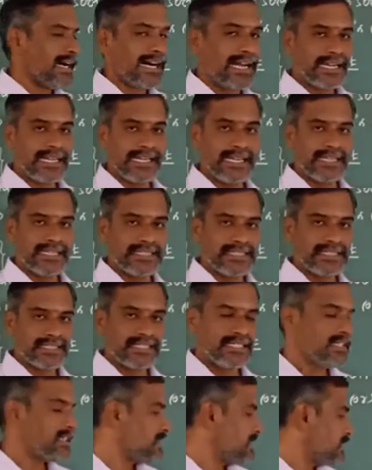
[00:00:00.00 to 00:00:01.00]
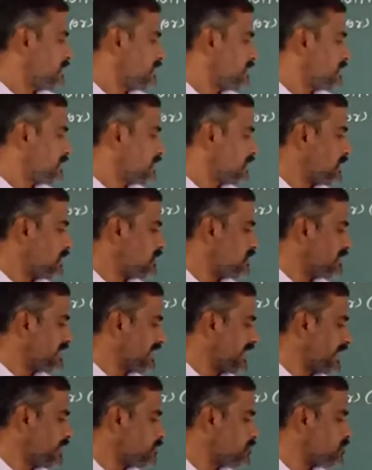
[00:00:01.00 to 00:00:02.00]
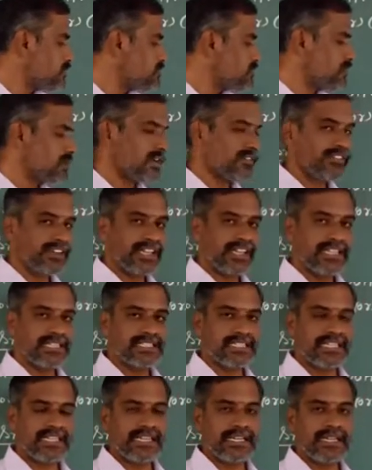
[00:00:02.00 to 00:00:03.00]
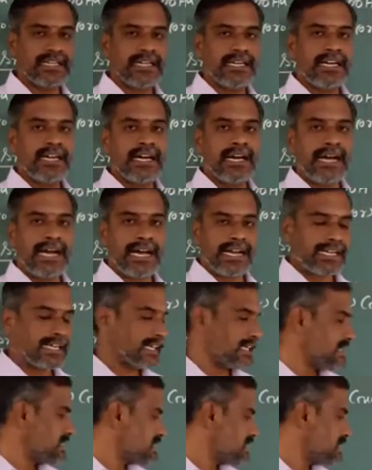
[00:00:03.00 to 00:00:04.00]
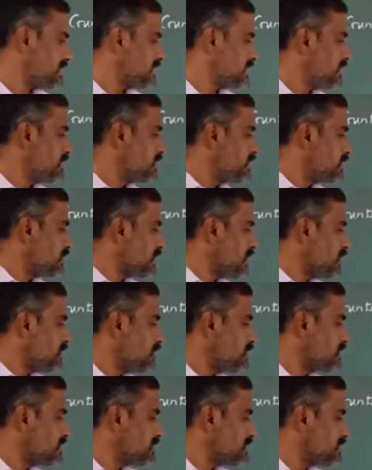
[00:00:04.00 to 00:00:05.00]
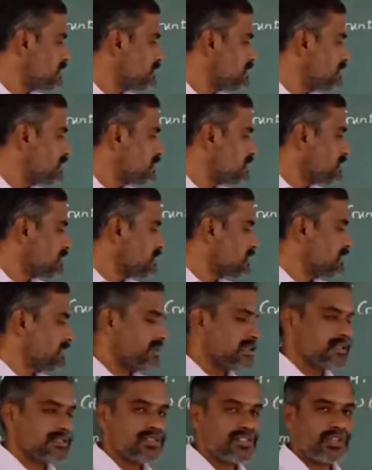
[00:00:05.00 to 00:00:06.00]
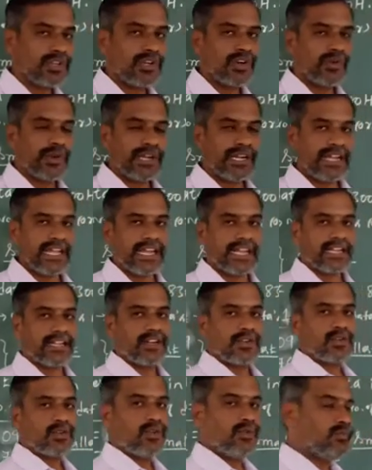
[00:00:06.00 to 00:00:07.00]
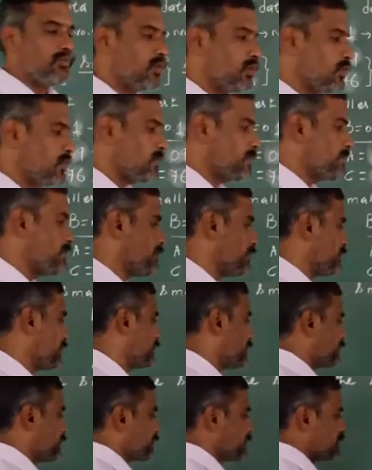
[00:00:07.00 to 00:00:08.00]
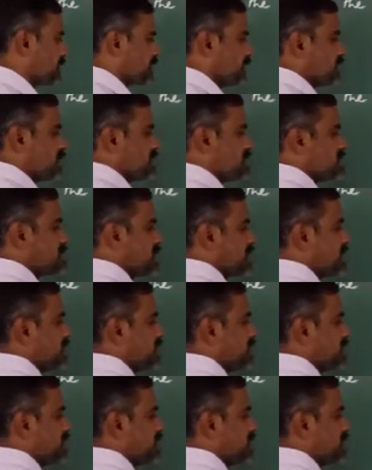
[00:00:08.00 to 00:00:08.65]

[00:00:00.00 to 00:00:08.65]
address. Now 8205 is the address. Now the 01 data to move C